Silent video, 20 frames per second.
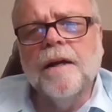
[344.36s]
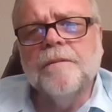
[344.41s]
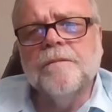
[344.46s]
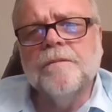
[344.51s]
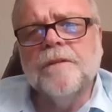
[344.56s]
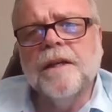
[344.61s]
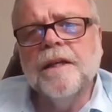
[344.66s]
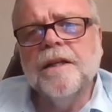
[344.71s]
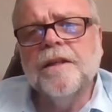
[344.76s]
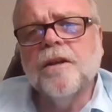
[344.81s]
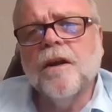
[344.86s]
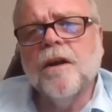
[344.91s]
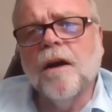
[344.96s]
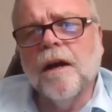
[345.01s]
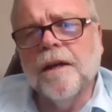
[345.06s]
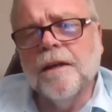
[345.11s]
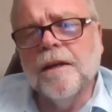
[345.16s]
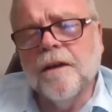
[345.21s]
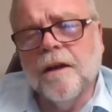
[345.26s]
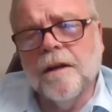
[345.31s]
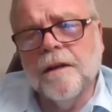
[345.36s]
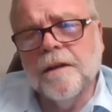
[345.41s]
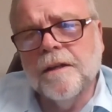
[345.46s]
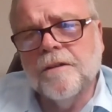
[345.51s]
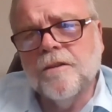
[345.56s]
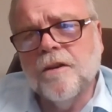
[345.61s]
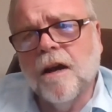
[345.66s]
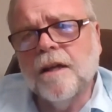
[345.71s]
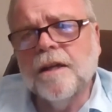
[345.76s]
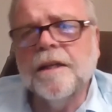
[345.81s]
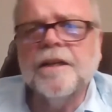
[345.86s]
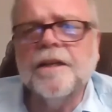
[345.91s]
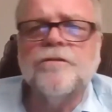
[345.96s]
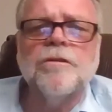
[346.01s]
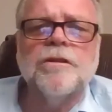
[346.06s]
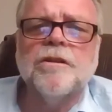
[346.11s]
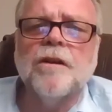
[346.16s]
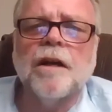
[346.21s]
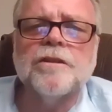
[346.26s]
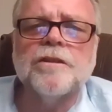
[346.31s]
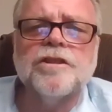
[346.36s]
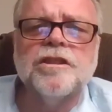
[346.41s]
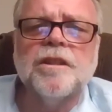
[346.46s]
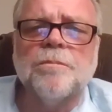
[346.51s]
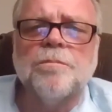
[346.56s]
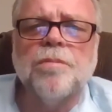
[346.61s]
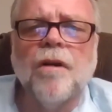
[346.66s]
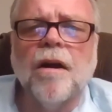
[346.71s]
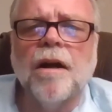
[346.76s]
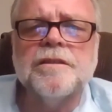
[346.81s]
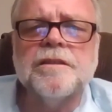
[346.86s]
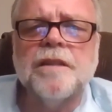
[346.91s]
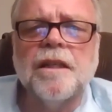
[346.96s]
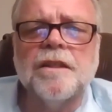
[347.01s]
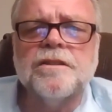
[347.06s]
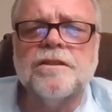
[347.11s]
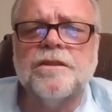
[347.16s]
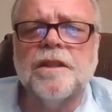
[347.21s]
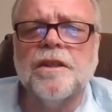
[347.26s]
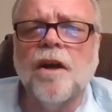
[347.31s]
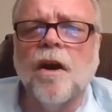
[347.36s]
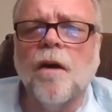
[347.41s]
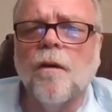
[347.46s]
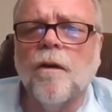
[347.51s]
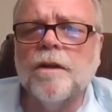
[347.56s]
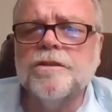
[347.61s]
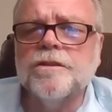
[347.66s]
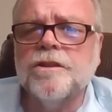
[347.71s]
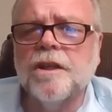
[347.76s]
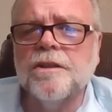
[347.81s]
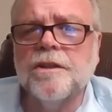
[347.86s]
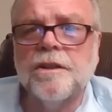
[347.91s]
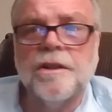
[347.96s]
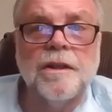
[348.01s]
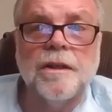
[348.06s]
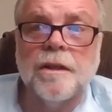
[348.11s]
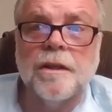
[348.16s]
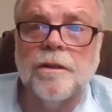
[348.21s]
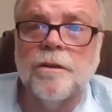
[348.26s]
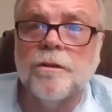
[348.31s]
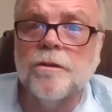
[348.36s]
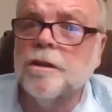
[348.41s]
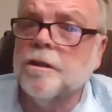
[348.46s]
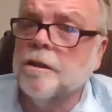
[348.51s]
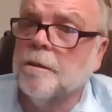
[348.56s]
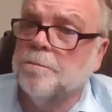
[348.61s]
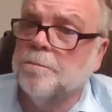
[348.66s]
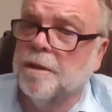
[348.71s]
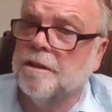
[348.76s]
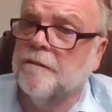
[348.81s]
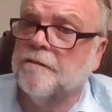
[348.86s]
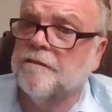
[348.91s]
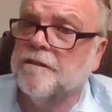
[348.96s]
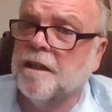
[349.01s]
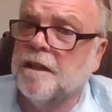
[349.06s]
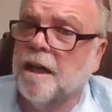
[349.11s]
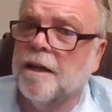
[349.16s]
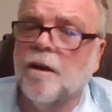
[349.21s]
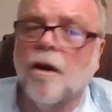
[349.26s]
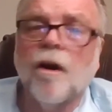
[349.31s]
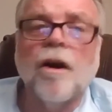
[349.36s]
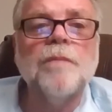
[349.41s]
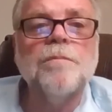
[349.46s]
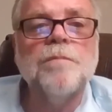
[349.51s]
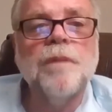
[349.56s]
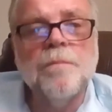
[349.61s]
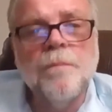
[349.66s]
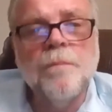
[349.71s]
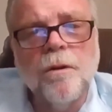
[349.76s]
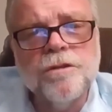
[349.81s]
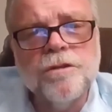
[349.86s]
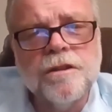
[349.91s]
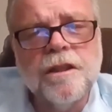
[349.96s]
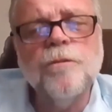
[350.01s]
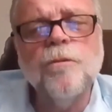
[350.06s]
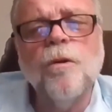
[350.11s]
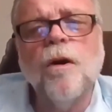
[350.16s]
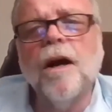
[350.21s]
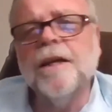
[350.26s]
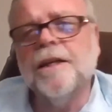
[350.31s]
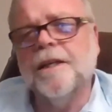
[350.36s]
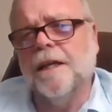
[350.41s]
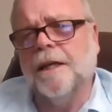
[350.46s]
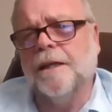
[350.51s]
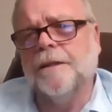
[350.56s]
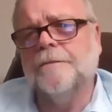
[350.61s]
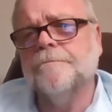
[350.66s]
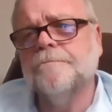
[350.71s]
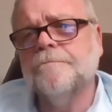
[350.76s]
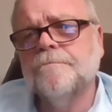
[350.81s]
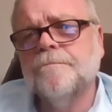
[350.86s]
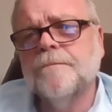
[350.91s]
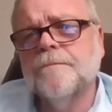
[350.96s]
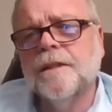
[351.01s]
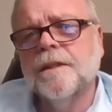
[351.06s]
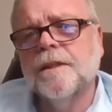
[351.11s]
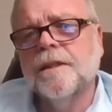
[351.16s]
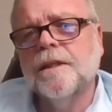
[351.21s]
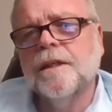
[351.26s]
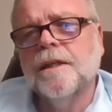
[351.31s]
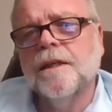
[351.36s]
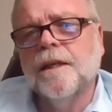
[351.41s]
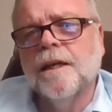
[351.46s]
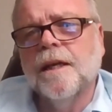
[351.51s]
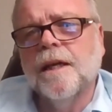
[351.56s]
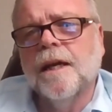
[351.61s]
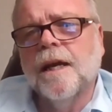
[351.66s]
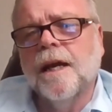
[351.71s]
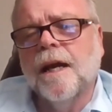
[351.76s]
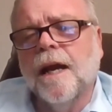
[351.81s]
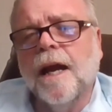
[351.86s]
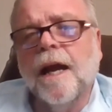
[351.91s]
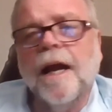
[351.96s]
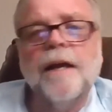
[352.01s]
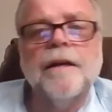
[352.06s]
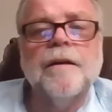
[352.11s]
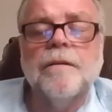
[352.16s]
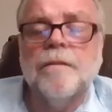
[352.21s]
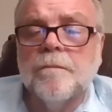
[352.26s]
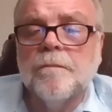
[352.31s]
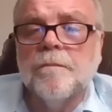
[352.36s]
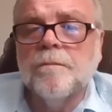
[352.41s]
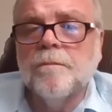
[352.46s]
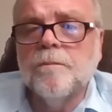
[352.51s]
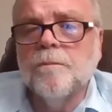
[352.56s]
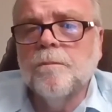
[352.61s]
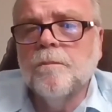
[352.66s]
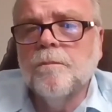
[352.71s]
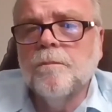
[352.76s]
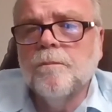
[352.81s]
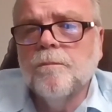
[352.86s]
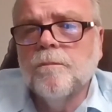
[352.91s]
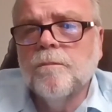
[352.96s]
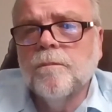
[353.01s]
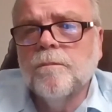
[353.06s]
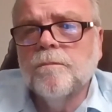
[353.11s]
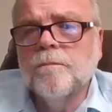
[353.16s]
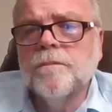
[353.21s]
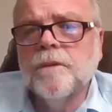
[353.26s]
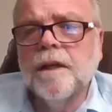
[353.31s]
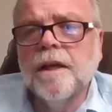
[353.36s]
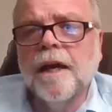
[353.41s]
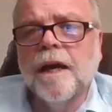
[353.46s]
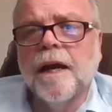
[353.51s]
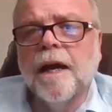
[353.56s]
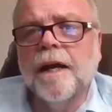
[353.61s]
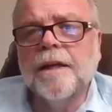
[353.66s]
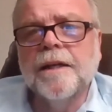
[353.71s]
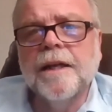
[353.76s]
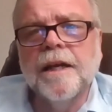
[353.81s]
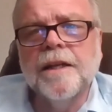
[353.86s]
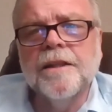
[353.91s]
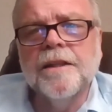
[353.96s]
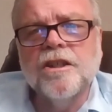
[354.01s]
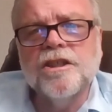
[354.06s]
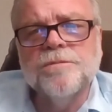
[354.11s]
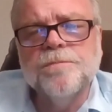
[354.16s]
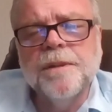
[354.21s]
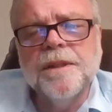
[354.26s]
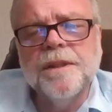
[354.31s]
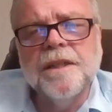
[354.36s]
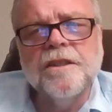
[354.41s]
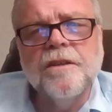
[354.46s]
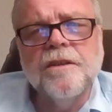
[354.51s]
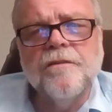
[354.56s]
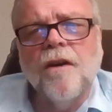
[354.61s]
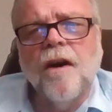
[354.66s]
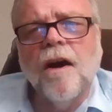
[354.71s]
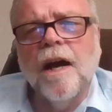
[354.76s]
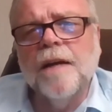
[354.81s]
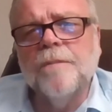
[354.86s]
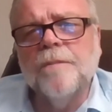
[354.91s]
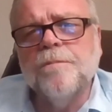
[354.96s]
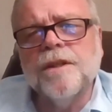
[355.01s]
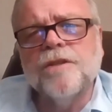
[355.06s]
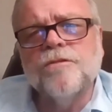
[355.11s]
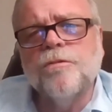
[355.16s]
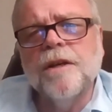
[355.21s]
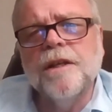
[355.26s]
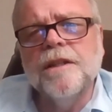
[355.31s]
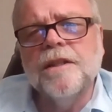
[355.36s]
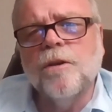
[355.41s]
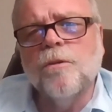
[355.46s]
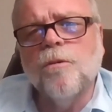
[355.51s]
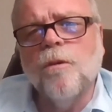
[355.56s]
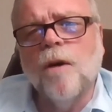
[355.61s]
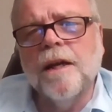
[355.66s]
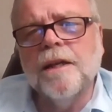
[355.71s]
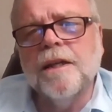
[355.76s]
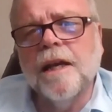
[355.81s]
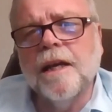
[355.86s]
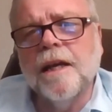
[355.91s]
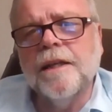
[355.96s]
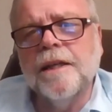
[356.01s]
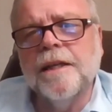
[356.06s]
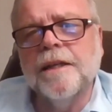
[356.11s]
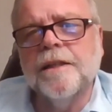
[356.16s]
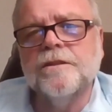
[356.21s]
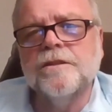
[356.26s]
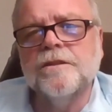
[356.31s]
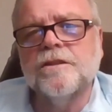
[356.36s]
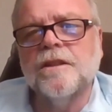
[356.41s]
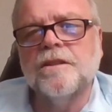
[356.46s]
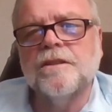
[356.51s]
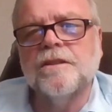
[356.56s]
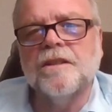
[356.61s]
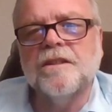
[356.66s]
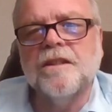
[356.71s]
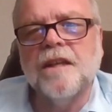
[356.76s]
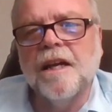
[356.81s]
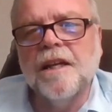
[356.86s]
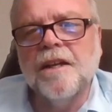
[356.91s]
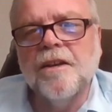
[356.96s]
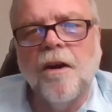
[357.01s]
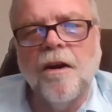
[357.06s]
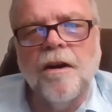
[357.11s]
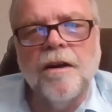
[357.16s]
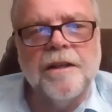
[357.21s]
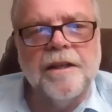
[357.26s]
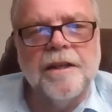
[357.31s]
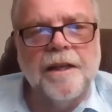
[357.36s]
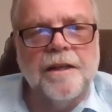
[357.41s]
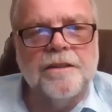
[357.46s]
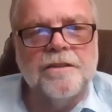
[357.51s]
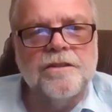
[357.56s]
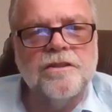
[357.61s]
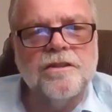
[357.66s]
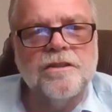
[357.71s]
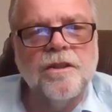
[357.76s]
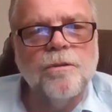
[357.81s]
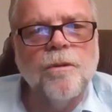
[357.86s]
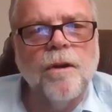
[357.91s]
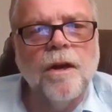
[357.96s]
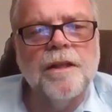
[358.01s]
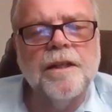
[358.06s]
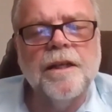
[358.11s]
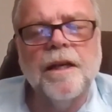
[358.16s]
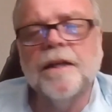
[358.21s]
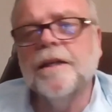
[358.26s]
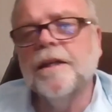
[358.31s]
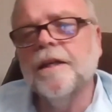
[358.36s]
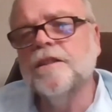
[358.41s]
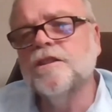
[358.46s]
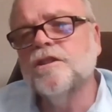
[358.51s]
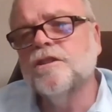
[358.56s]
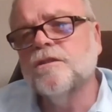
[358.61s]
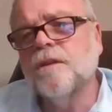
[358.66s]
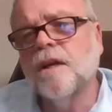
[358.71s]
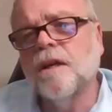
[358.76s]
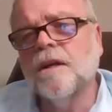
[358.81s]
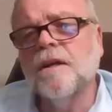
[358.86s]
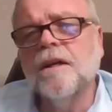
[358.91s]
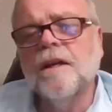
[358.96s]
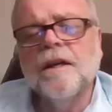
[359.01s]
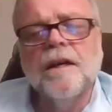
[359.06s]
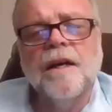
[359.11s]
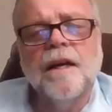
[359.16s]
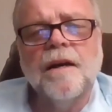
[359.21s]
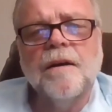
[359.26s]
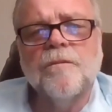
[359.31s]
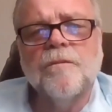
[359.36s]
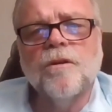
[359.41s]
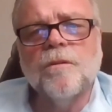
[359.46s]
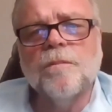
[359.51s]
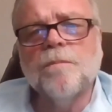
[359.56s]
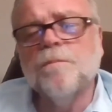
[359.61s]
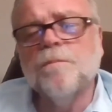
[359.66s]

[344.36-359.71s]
he taught an introduction to process theology that included a bit of Teilhard, but mostly Whitehead. And again, there's been a divide between the Whiteheadians and the Teilhardians. The Whiteheadians were